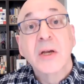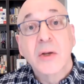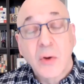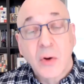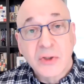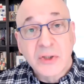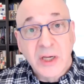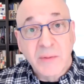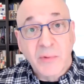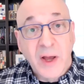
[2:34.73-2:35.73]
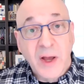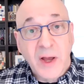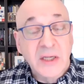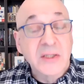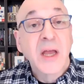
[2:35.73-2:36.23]
goal setting
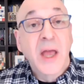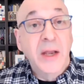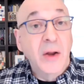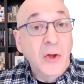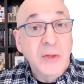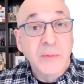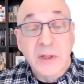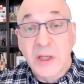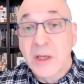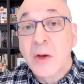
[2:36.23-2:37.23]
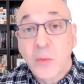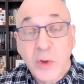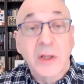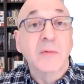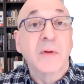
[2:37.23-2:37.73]
process, and ultimately
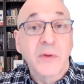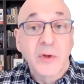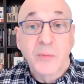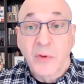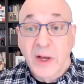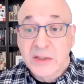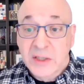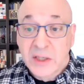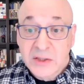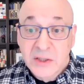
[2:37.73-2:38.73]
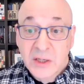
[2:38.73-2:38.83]
weekly review process.